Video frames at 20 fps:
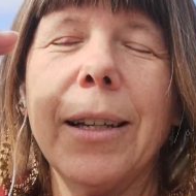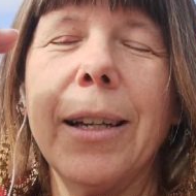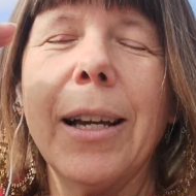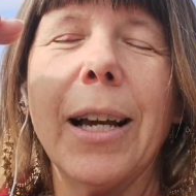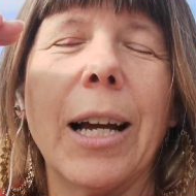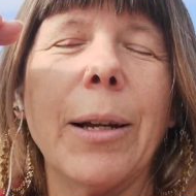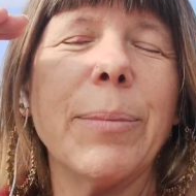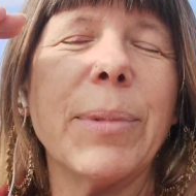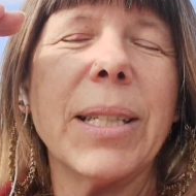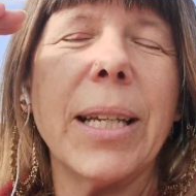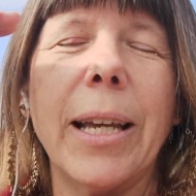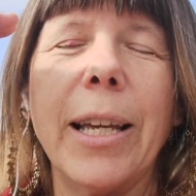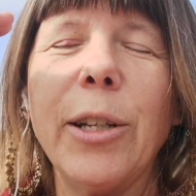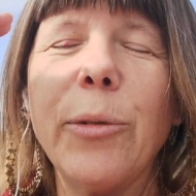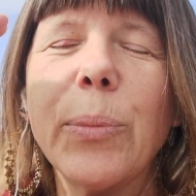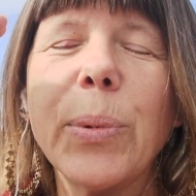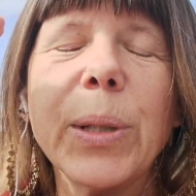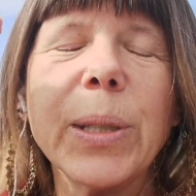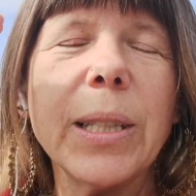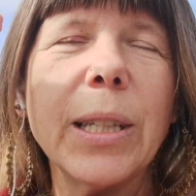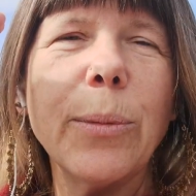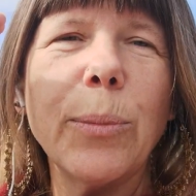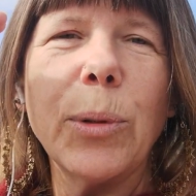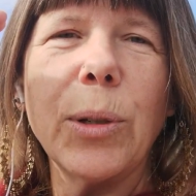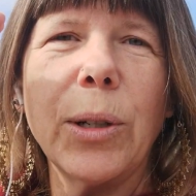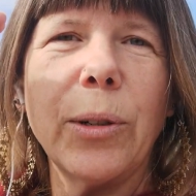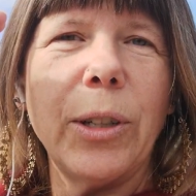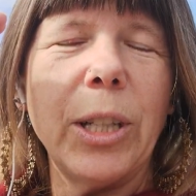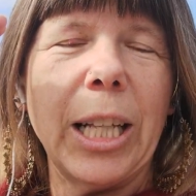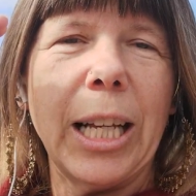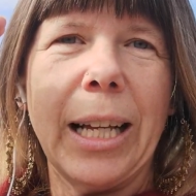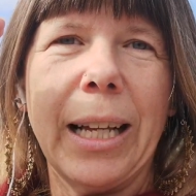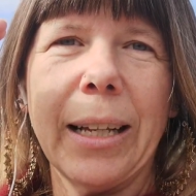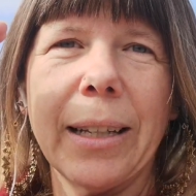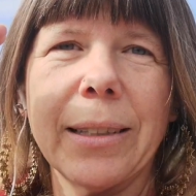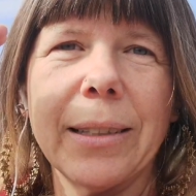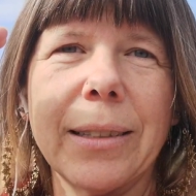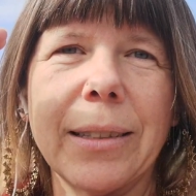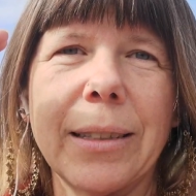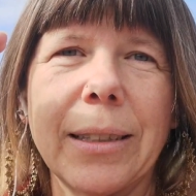I'm 10% more
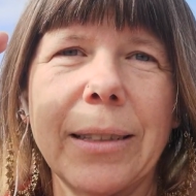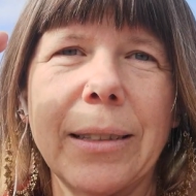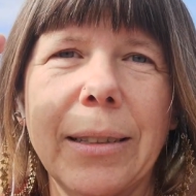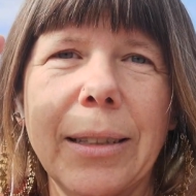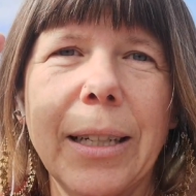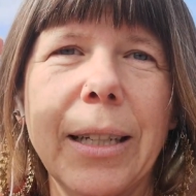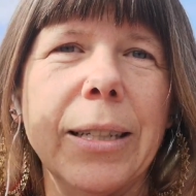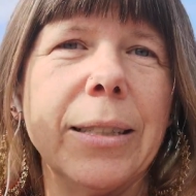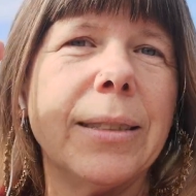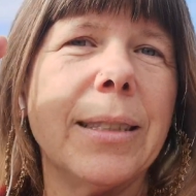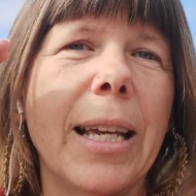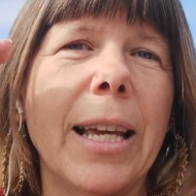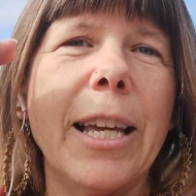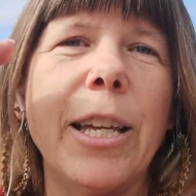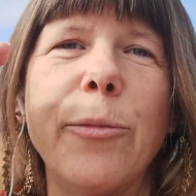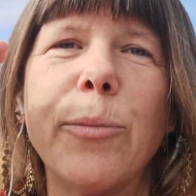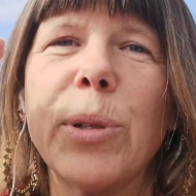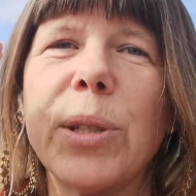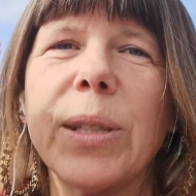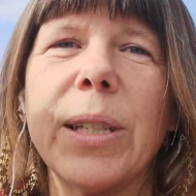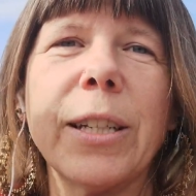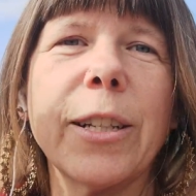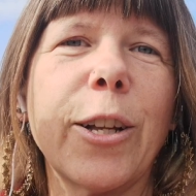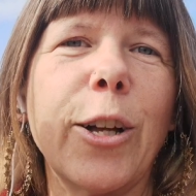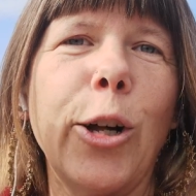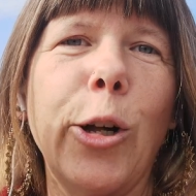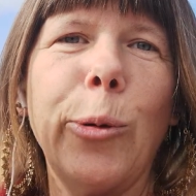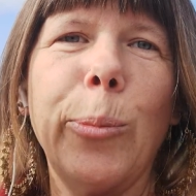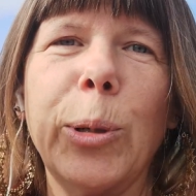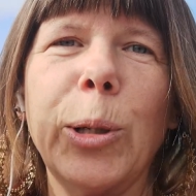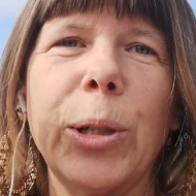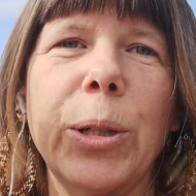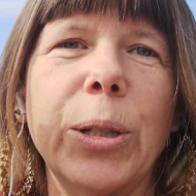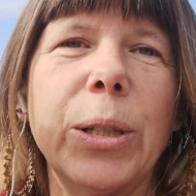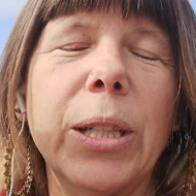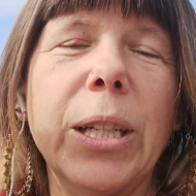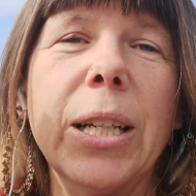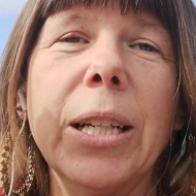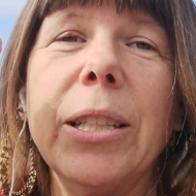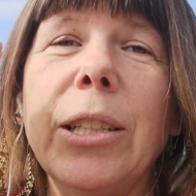relaxed, 10% calmer,
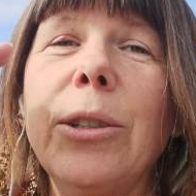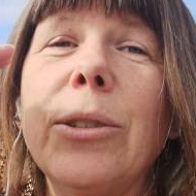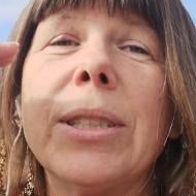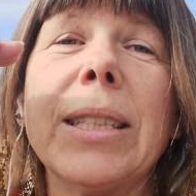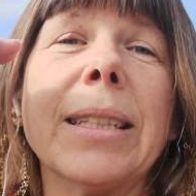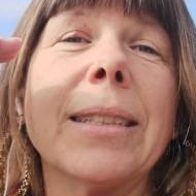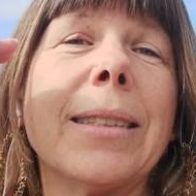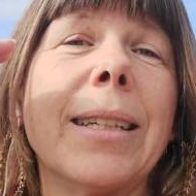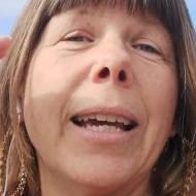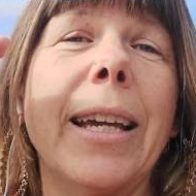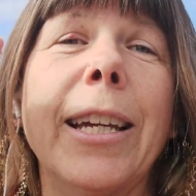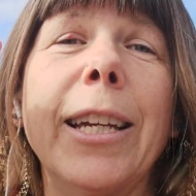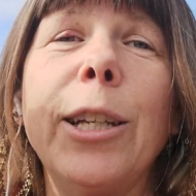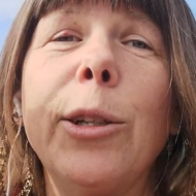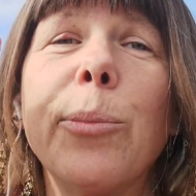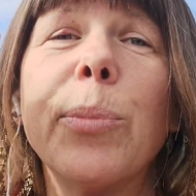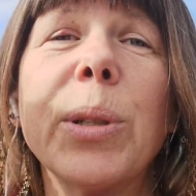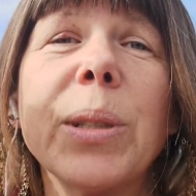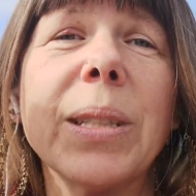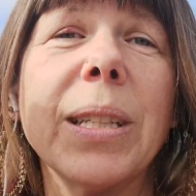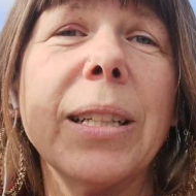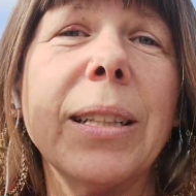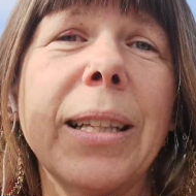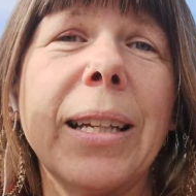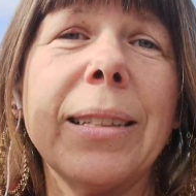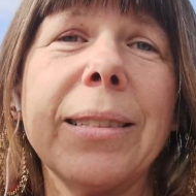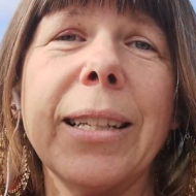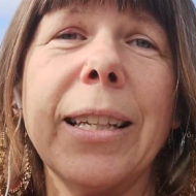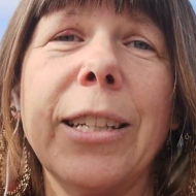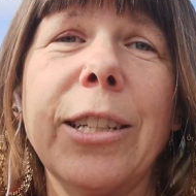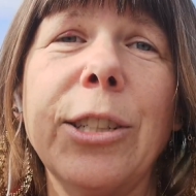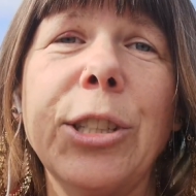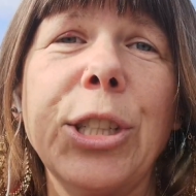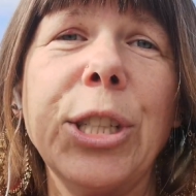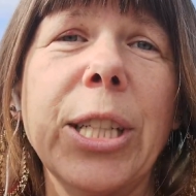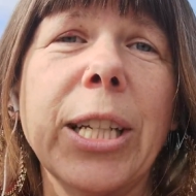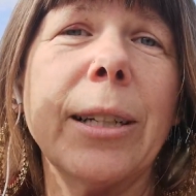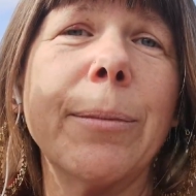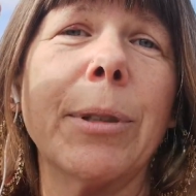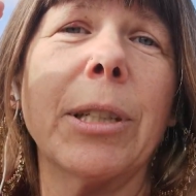using 10% less
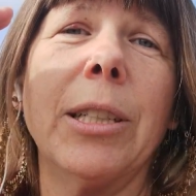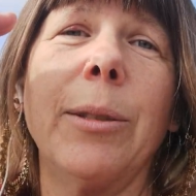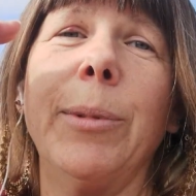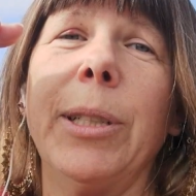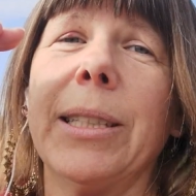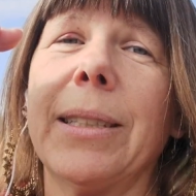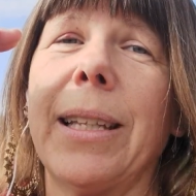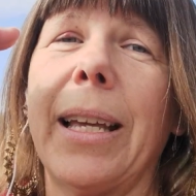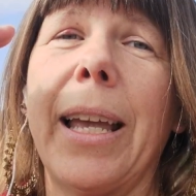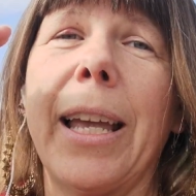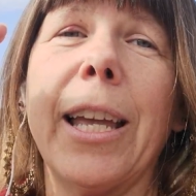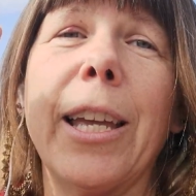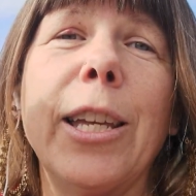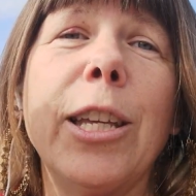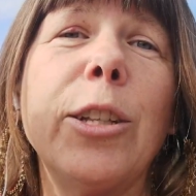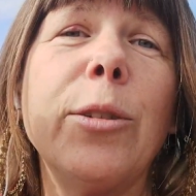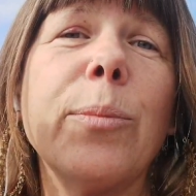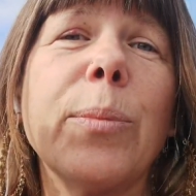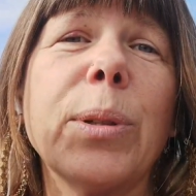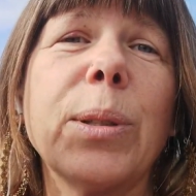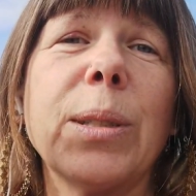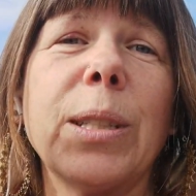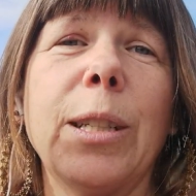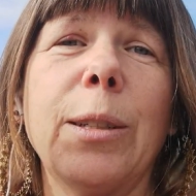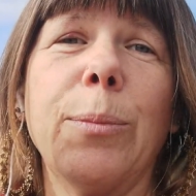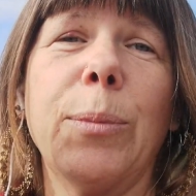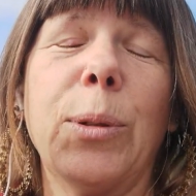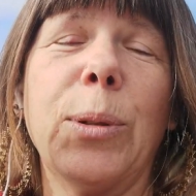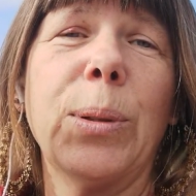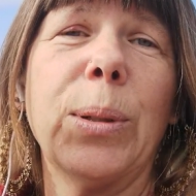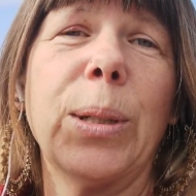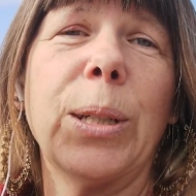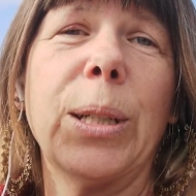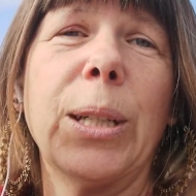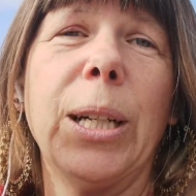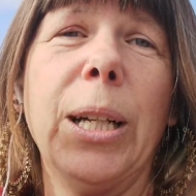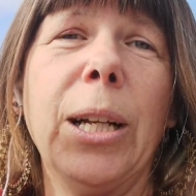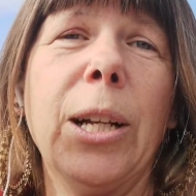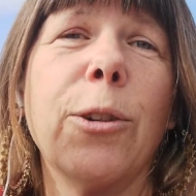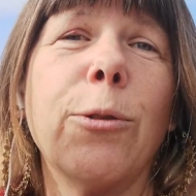energy. I'm going to be 10% more
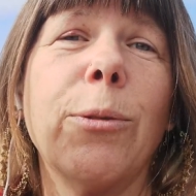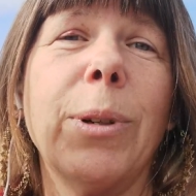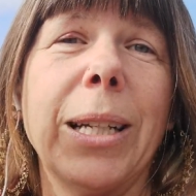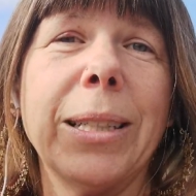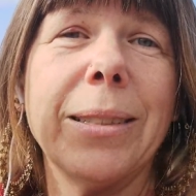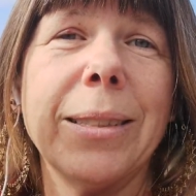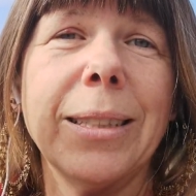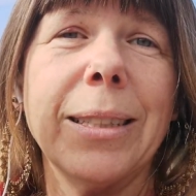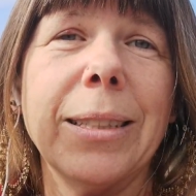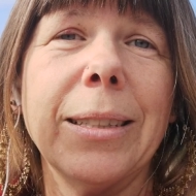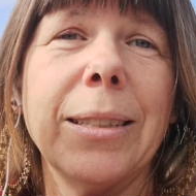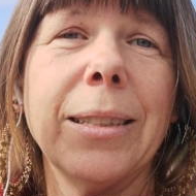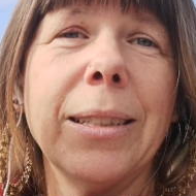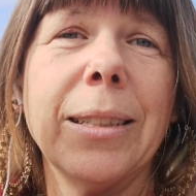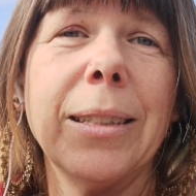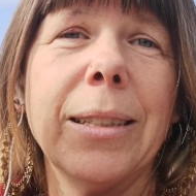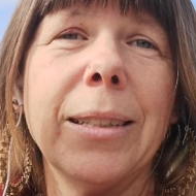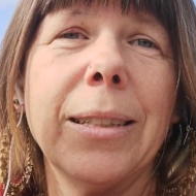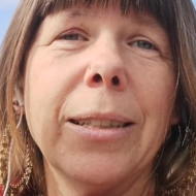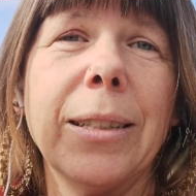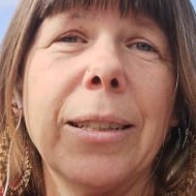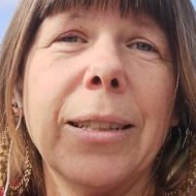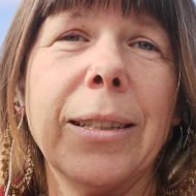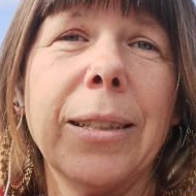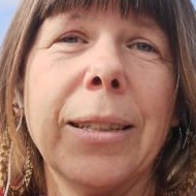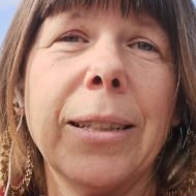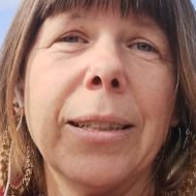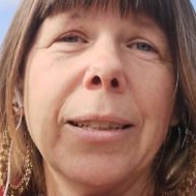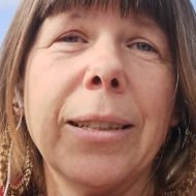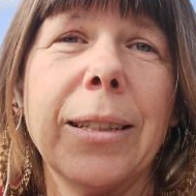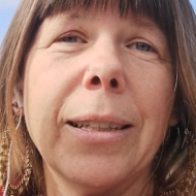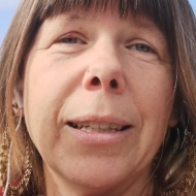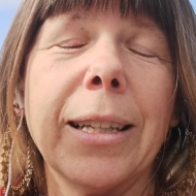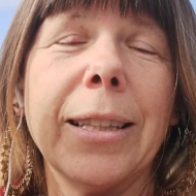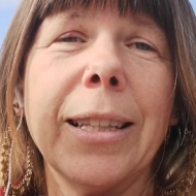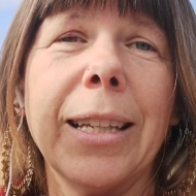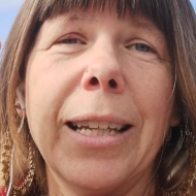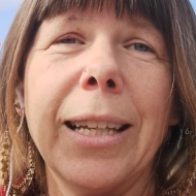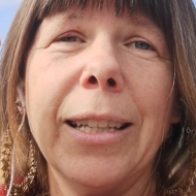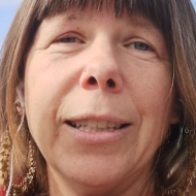rested at
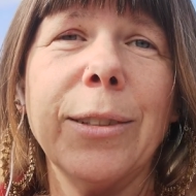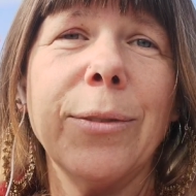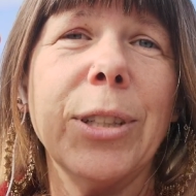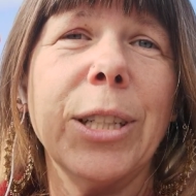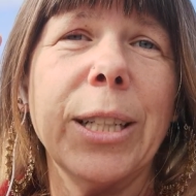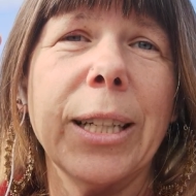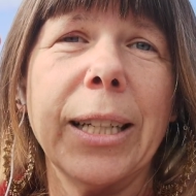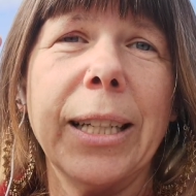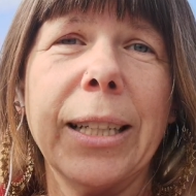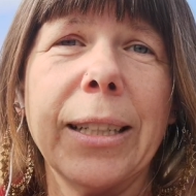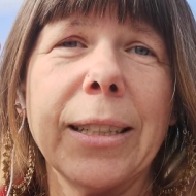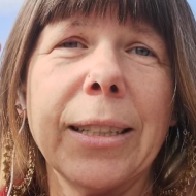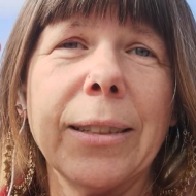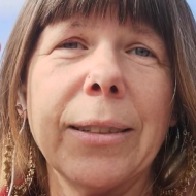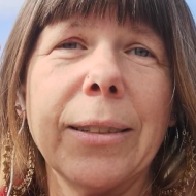the end of the night.